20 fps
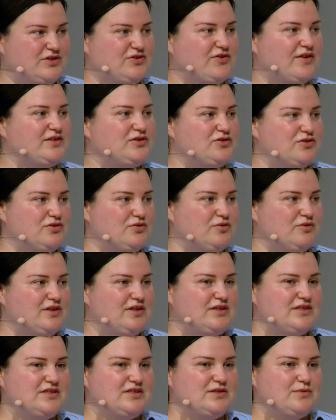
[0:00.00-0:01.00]
we that's try to do
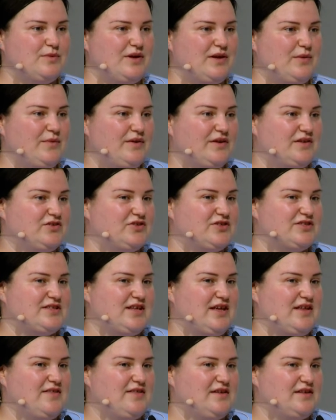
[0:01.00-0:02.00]
this when we
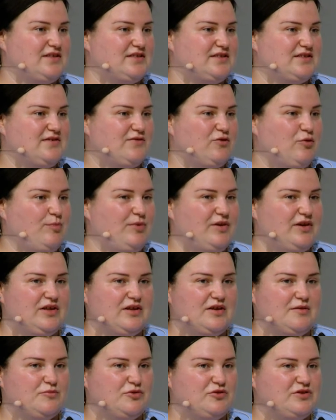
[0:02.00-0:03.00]
understand that
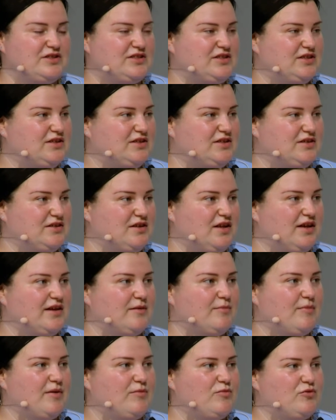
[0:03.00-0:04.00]
European community
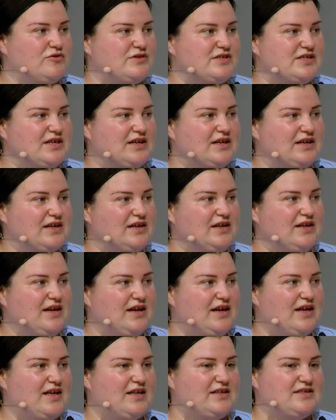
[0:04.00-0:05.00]
like my music
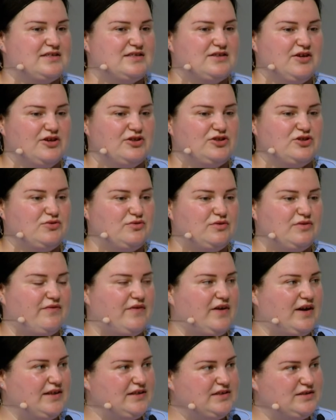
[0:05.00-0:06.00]
and start to
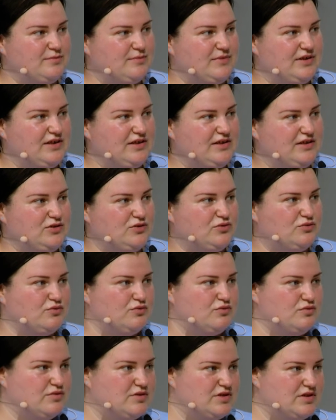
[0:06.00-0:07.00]
invite me
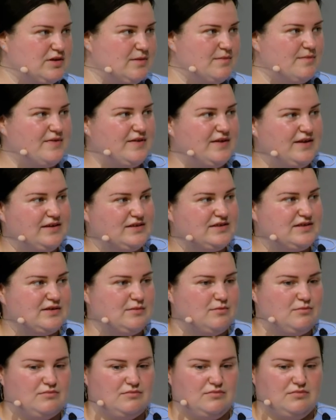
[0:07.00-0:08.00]
to something,
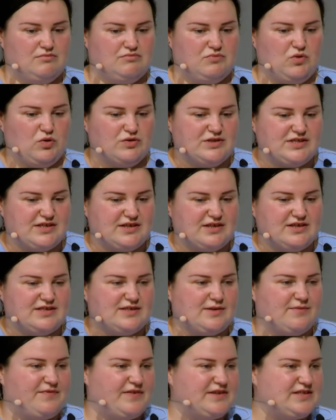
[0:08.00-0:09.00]
some
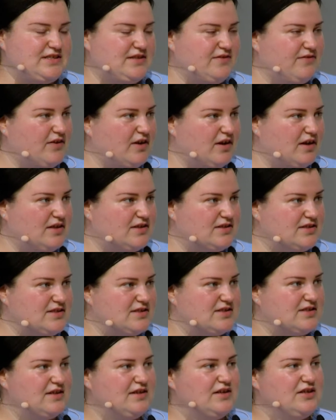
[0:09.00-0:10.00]
concerts, some
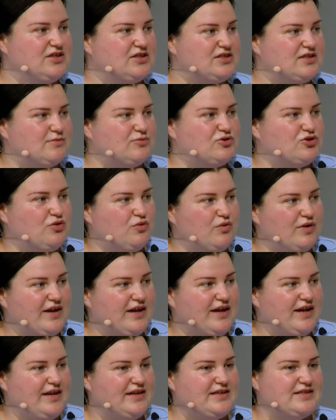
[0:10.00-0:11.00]
festivals, some
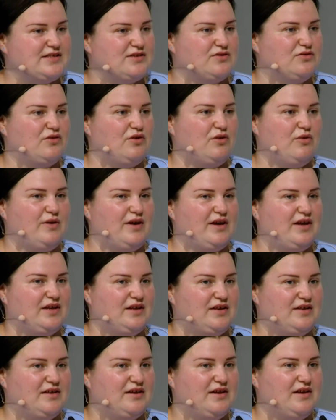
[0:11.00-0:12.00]
showcase, you know,
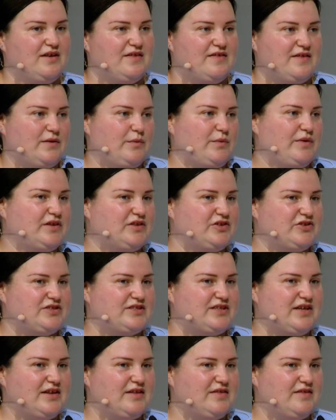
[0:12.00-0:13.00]
and then we
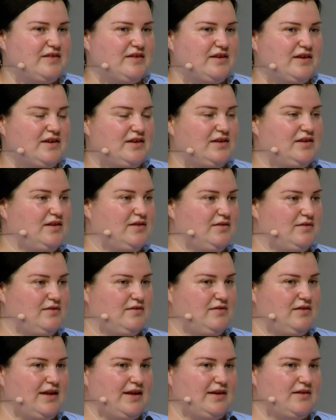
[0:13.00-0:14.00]
understand and.
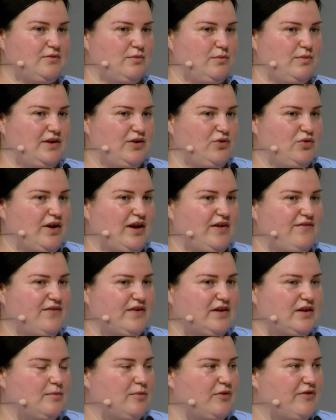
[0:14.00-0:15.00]
Like when you
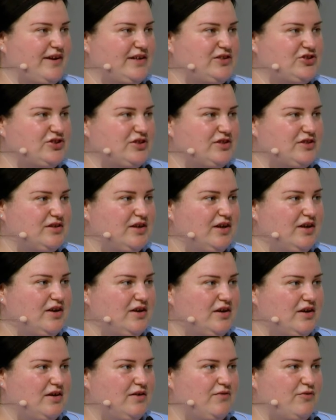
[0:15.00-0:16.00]
have collaboration,
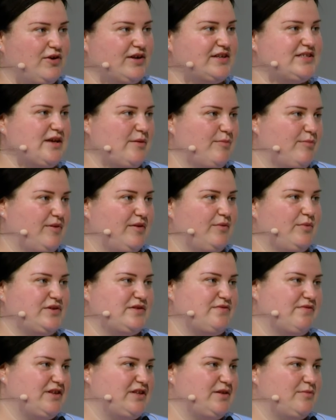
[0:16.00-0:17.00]
uh, for example,
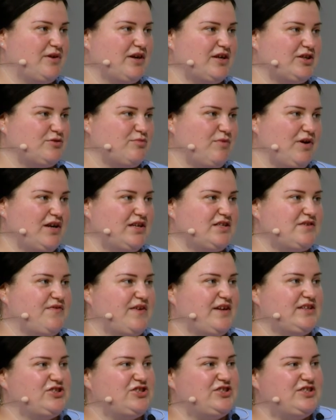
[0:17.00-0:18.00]
with Vladimir Kashmar, it's
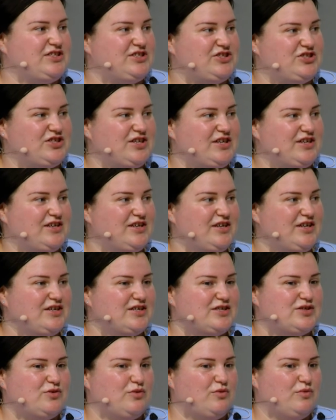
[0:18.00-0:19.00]
French D J,
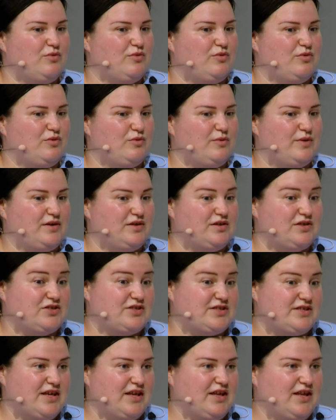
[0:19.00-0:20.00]
so we
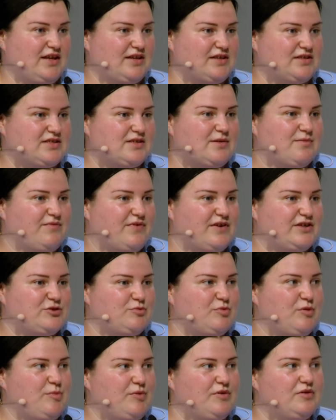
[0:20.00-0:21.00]
understand like some
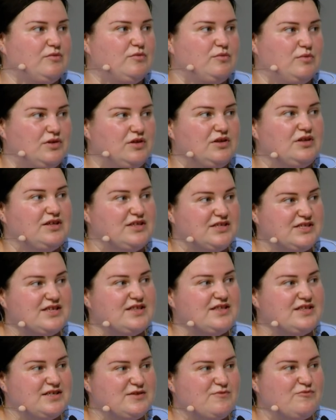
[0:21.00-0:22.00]
French people will
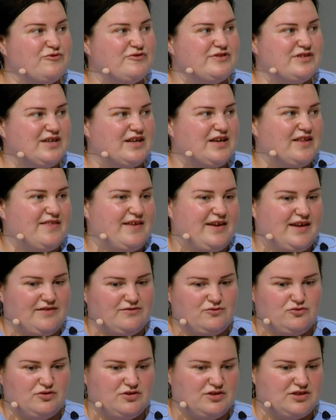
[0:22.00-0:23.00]
listen to this music and they
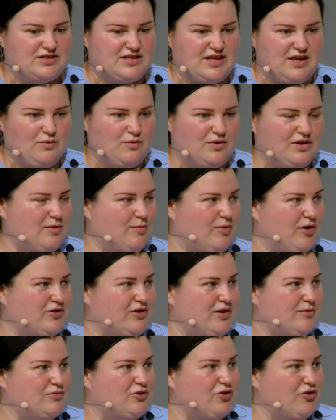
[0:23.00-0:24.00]
have to understand what
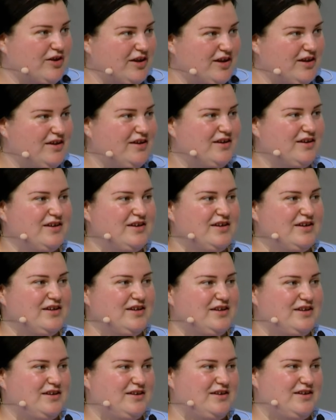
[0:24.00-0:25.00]
about I'm talking,
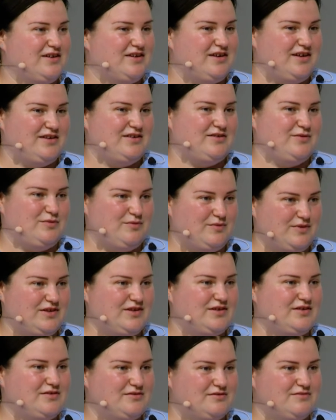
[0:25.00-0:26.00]
uh, and
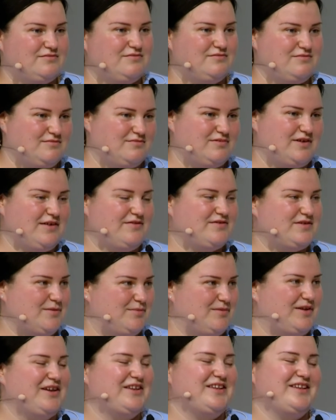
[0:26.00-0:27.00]
we have
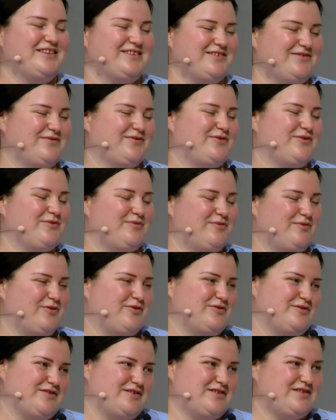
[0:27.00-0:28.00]
subtitles for,
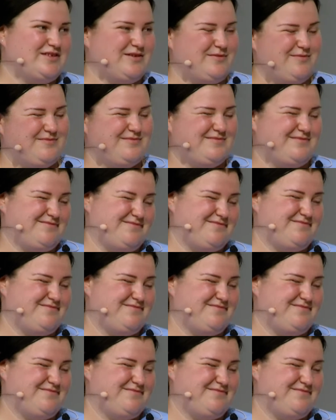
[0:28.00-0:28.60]
for some